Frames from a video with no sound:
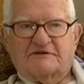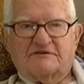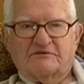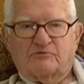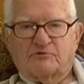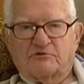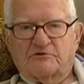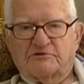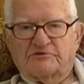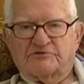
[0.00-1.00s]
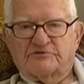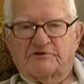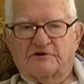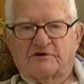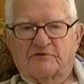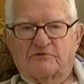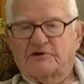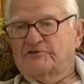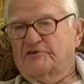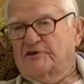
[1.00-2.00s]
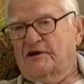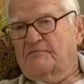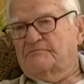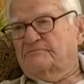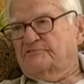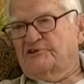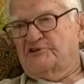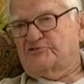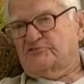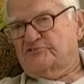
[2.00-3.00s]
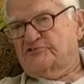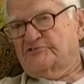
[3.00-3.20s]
the world is raising up teachers